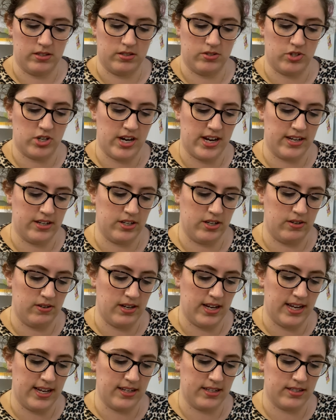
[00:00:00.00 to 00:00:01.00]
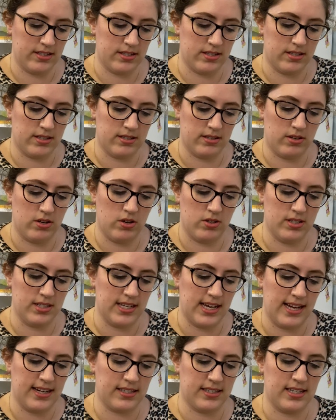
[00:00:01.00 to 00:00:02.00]
Trying new links,
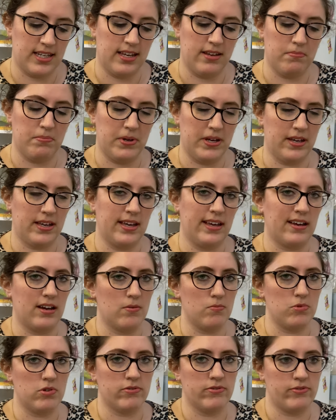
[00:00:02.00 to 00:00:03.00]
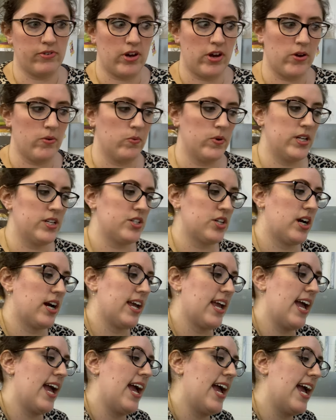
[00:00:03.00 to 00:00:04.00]
contacting, picking up the phone, which I
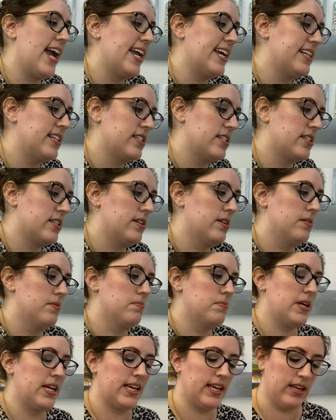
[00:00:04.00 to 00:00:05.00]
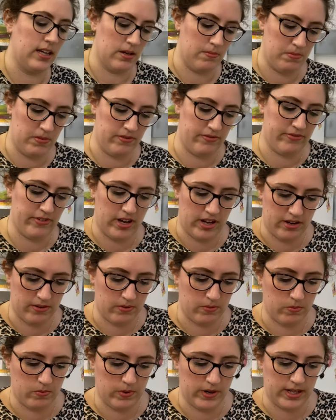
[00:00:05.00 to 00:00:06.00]
hate picking up the phone
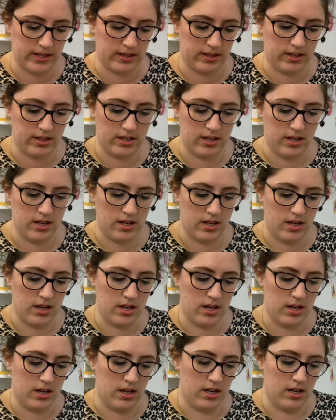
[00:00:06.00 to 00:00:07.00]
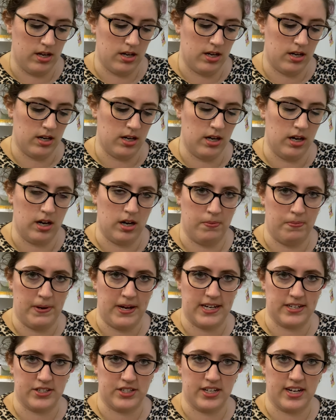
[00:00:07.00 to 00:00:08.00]
with. Oh,
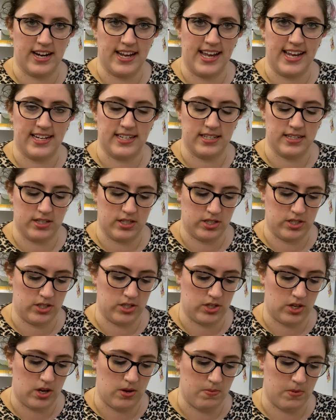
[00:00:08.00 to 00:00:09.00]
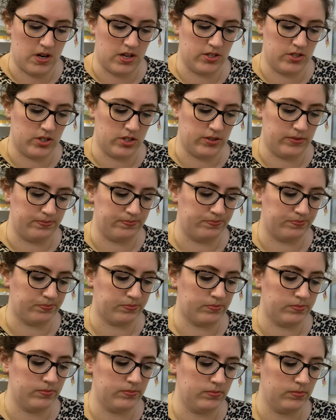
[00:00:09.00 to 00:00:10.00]
passion, I hate it so much.
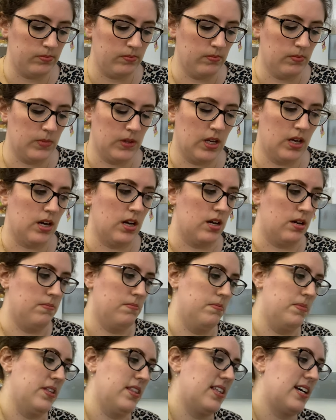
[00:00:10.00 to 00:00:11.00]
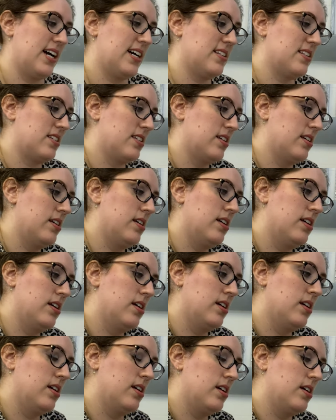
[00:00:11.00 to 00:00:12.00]
But that
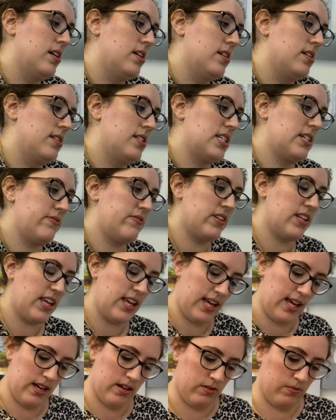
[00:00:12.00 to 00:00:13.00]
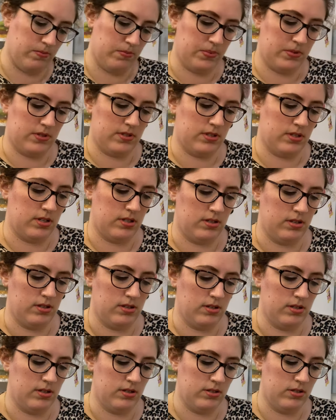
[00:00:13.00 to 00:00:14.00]
definitely helps.
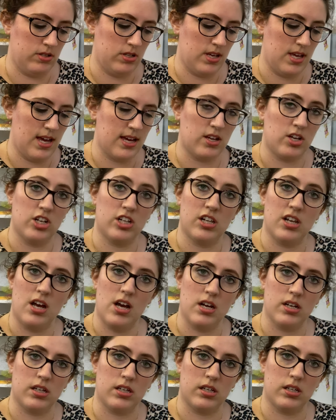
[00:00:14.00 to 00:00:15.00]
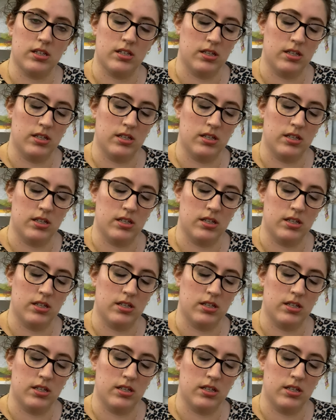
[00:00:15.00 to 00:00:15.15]
So yeah, good luck.